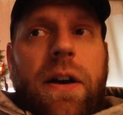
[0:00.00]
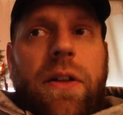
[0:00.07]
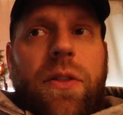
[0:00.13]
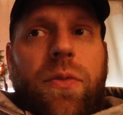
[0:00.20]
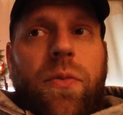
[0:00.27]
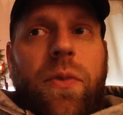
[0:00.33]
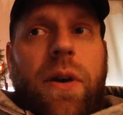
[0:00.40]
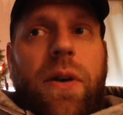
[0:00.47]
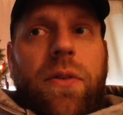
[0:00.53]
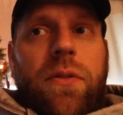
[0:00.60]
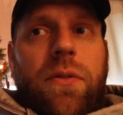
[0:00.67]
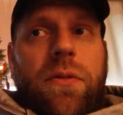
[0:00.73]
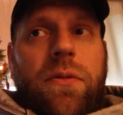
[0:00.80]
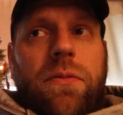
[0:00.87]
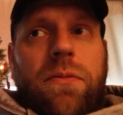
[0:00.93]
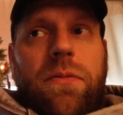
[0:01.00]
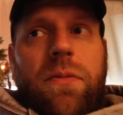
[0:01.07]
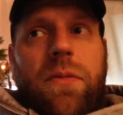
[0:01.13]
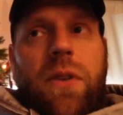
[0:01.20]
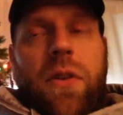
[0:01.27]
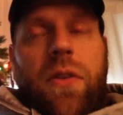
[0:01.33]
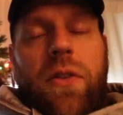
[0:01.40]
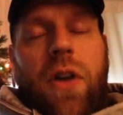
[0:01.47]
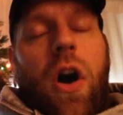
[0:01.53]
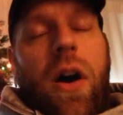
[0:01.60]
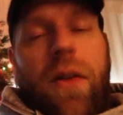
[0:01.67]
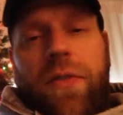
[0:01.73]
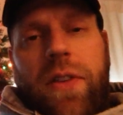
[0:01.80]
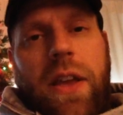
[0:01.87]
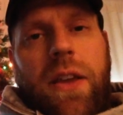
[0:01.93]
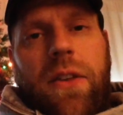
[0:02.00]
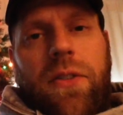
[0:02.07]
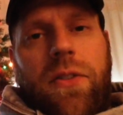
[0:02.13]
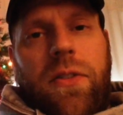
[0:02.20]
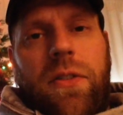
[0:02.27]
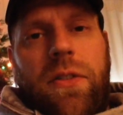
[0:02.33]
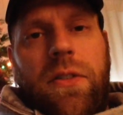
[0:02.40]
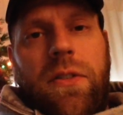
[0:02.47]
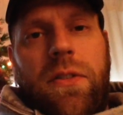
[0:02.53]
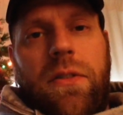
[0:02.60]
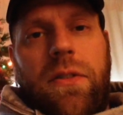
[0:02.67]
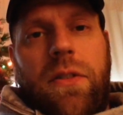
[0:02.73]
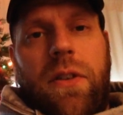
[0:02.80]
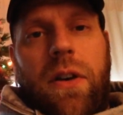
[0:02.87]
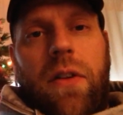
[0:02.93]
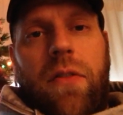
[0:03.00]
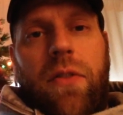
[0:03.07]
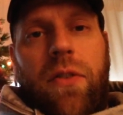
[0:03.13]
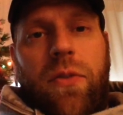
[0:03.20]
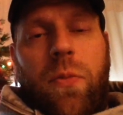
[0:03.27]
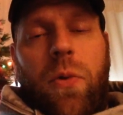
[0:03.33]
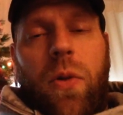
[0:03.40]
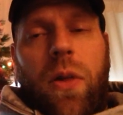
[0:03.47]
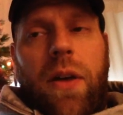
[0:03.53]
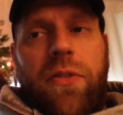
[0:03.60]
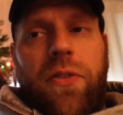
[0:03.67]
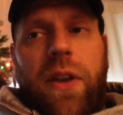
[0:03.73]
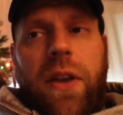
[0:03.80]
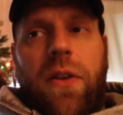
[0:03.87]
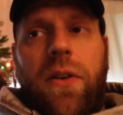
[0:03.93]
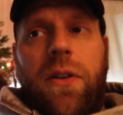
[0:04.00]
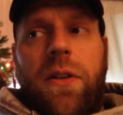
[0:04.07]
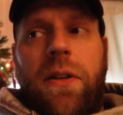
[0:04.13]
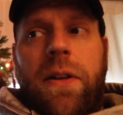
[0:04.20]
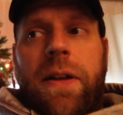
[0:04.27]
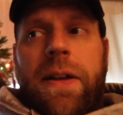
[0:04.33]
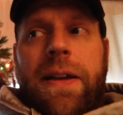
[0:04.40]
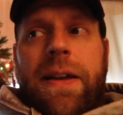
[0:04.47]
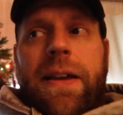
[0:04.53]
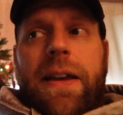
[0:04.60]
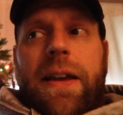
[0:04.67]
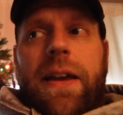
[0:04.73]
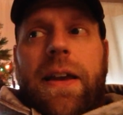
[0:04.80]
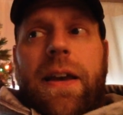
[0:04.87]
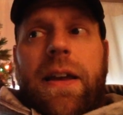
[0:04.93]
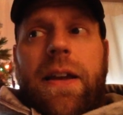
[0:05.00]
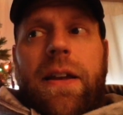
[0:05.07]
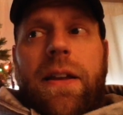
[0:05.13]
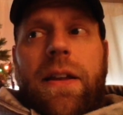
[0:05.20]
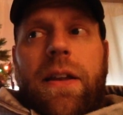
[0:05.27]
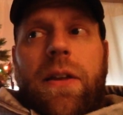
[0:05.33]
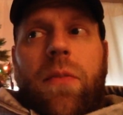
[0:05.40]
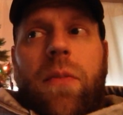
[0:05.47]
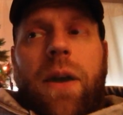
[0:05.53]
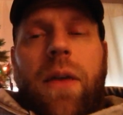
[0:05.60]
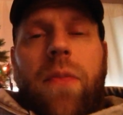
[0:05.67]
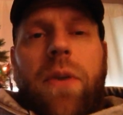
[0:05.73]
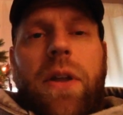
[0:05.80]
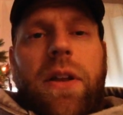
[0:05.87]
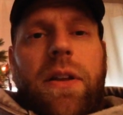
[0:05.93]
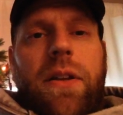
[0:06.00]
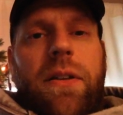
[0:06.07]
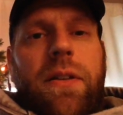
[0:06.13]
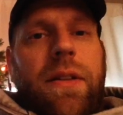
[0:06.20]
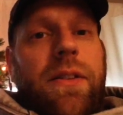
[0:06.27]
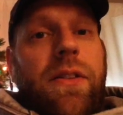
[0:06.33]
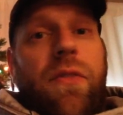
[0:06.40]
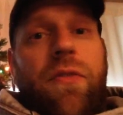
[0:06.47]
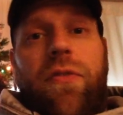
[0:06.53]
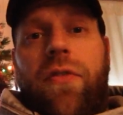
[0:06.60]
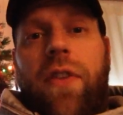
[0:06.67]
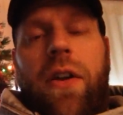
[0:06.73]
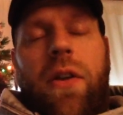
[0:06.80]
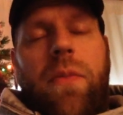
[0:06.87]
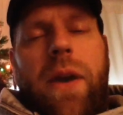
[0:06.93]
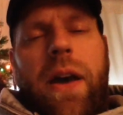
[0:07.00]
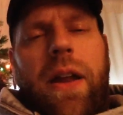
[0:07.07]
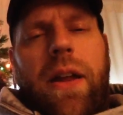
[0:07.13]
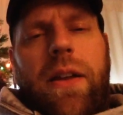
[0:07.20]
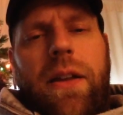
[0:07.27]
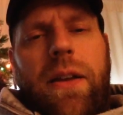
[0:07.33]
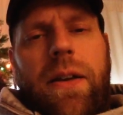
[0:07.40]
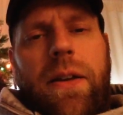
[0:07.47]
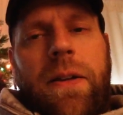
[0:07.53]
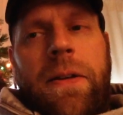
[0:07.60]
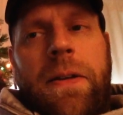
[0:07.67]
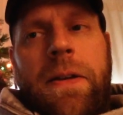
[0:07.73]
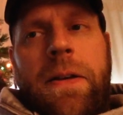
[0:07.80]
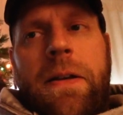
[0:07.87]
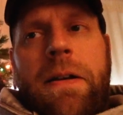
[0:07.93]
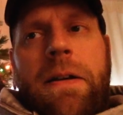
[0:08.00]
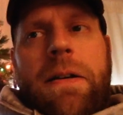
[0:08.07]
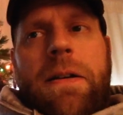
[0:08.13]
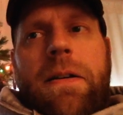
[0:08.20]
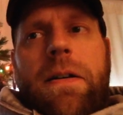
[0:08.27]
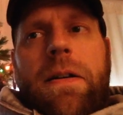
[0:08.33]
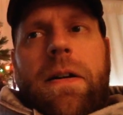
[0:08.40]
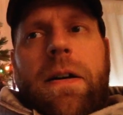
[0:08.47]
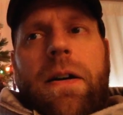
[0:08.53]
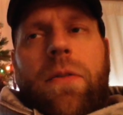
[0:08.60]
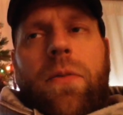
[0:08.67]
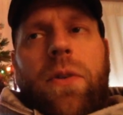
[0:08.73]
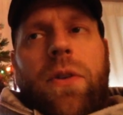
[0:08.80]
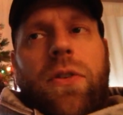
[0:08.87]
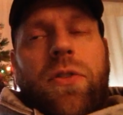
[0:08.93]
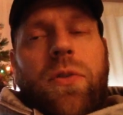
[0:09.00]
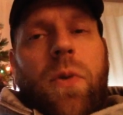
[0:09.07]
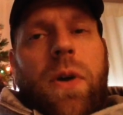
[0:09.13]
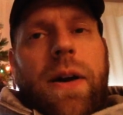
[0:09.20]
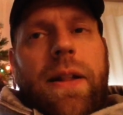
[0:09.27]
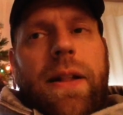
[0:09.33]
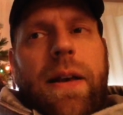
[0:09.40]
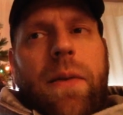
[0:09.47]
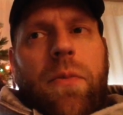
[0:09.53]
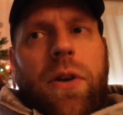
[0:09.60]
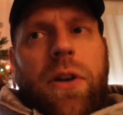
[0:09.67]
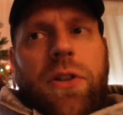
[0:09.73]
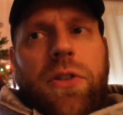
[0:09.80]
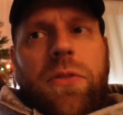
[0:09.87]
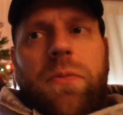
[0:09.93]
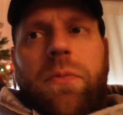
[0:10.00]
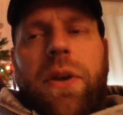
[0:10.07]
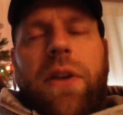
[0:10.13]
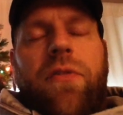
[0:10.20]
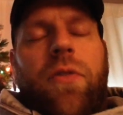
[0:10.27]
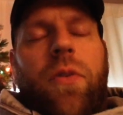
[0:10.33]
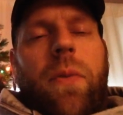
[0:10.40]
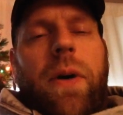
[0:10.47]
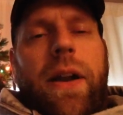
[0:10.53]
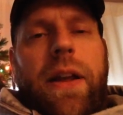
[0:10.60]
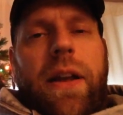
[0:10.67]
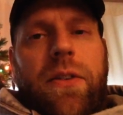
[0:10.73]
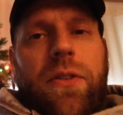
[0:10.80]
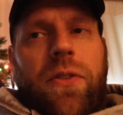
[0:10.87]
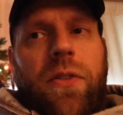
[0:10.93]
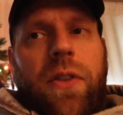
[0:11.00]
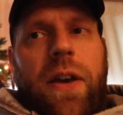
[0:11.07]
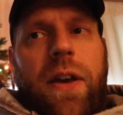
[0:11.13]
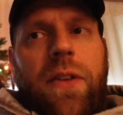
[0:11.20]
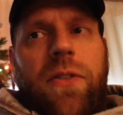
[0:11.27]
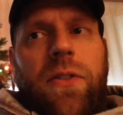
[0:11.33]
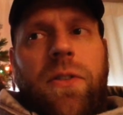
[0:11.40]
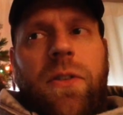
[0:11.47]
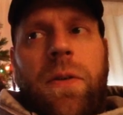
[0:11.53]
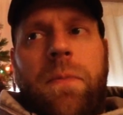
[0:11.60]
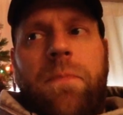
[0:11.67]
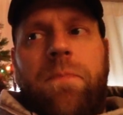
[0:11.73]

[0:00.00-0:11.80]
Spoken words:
throughout their off days of the Smolov cycle. And in my opinion, it's a very bad idea. When you're squatting that much, big full body exercise,